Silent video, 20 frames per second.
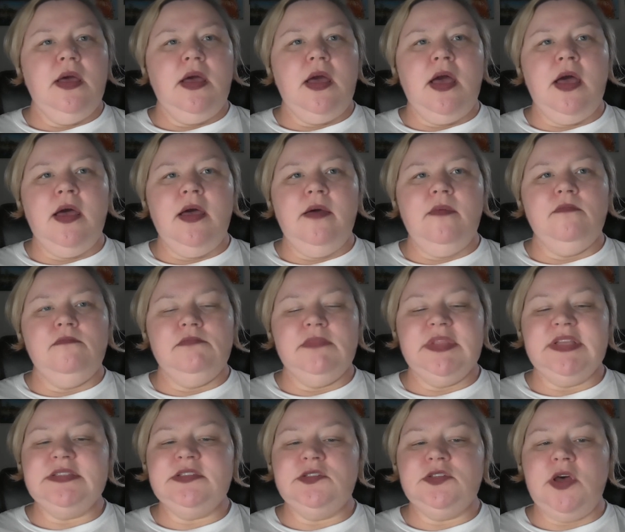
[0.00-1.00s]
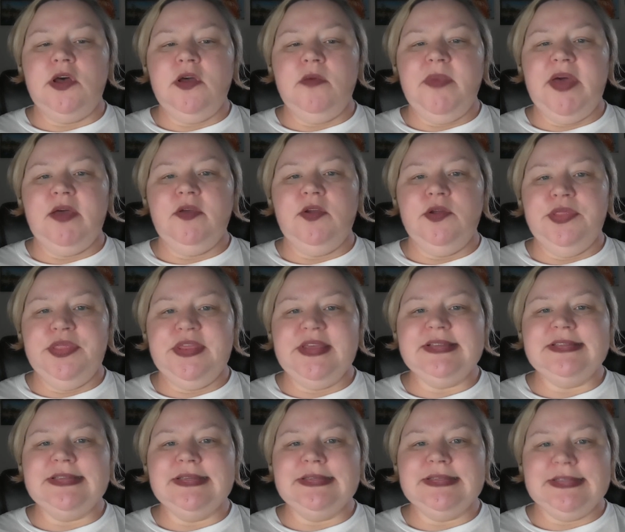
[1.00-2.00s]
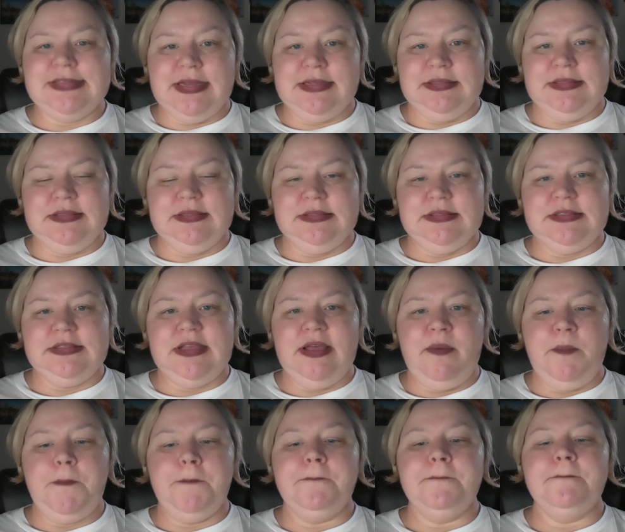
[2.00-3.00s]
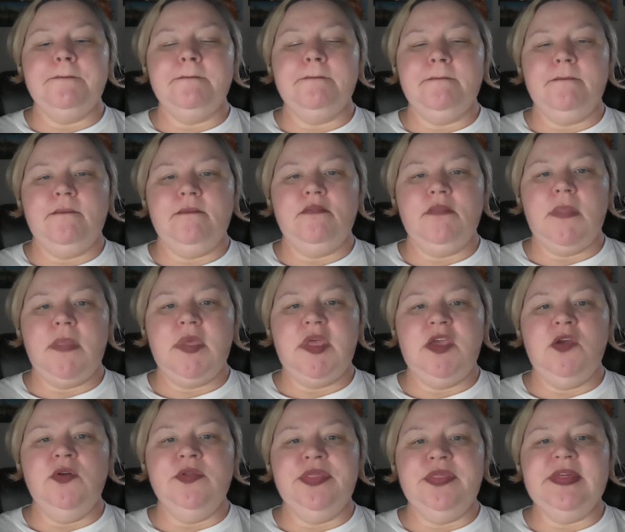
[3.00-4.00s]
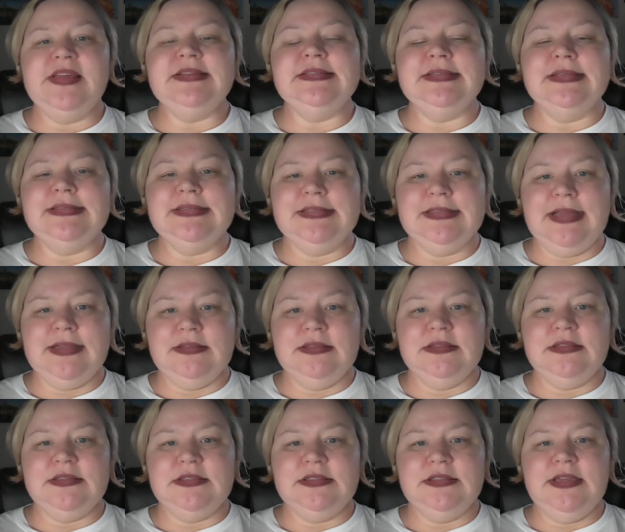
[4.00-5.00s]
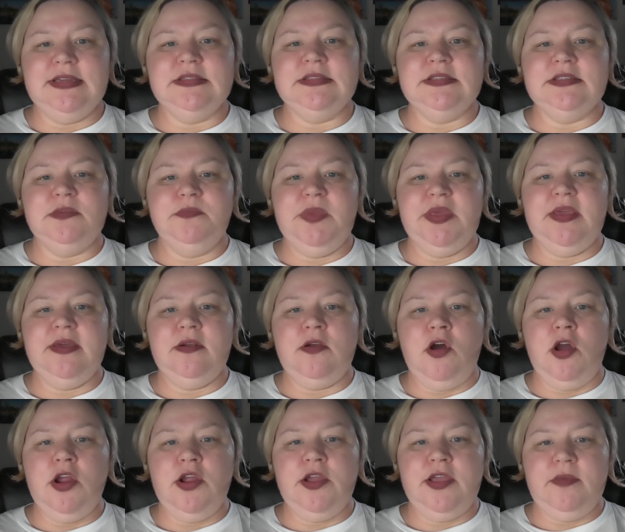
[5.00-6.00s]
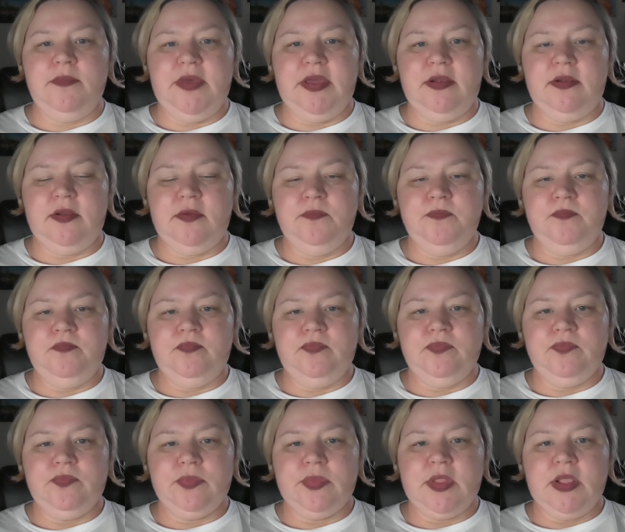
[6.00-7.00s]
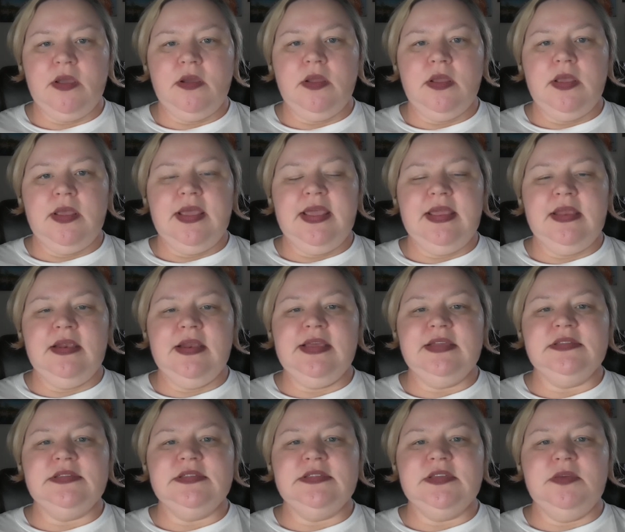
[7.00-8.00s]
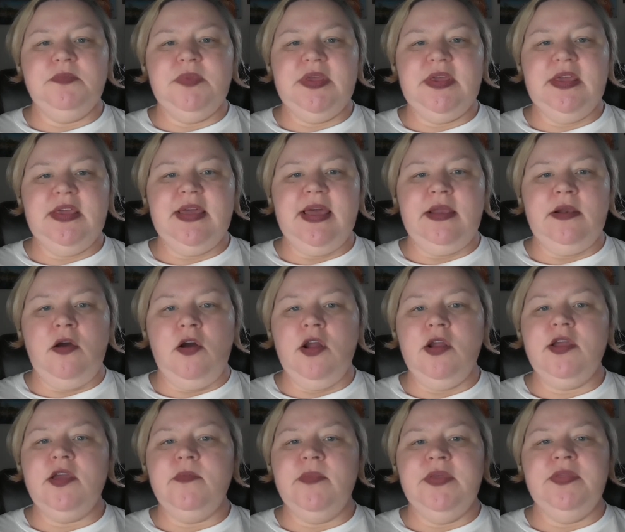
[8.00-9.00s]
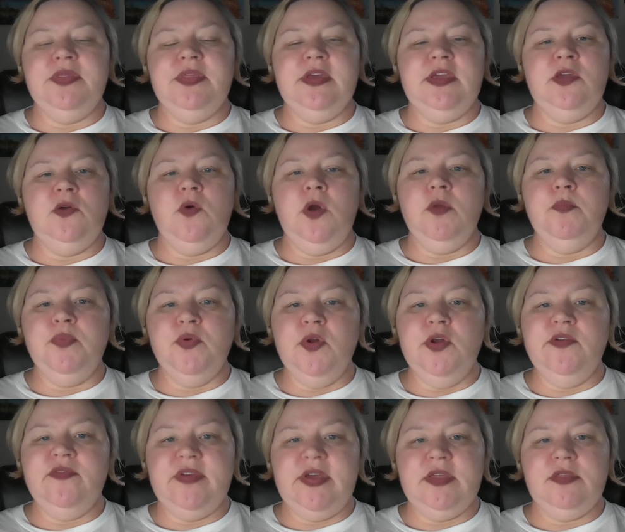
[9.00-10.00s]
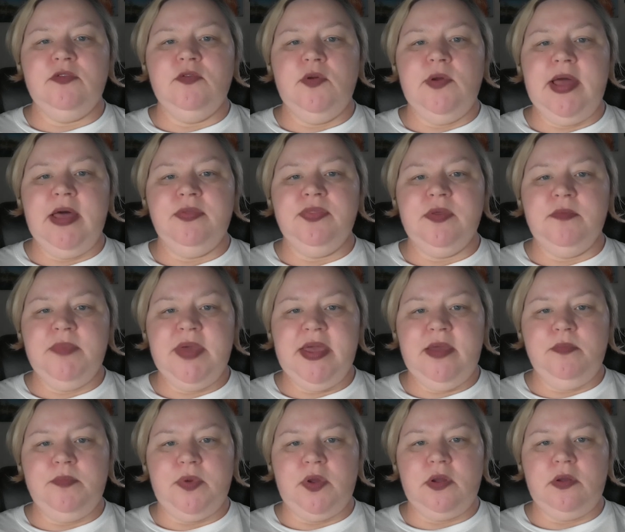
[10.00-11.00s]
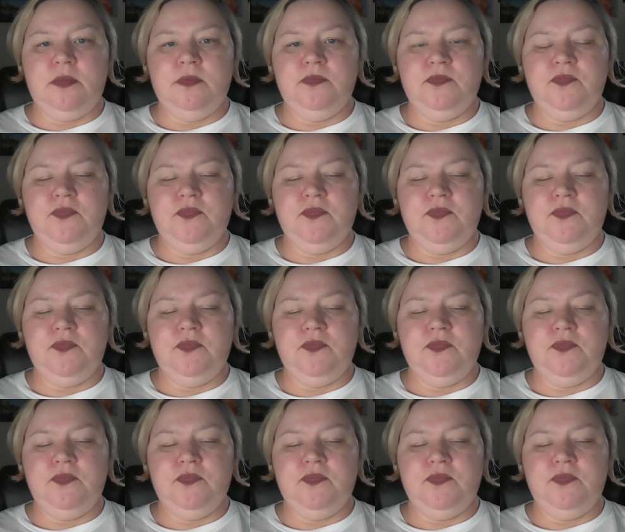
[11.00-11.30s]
Let's talk about your thesis sentence. Your thesis sentence needs to be an argument. It needs to be an argument that you are proving throughout the paper.